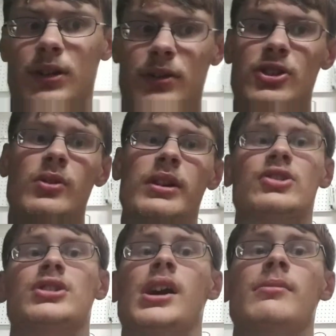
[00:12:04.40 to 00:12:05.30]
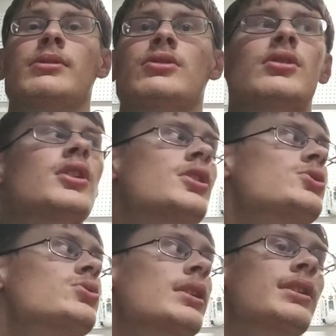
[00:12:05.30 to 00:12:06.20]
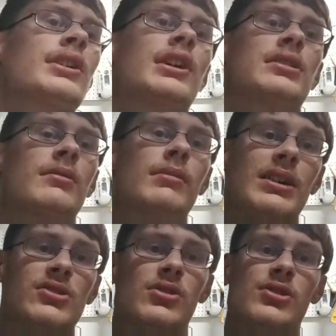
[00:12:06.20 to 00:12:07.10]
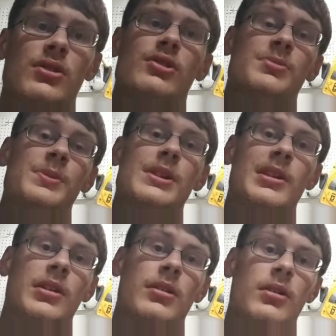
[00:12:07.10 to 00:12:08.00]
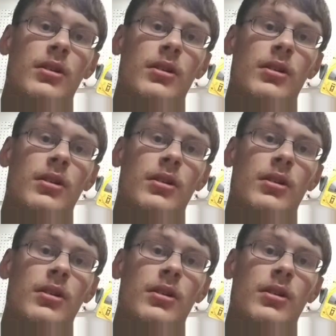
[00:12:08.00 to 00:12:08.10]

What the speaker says: doing a job and trying to cut the mustard, so to speak,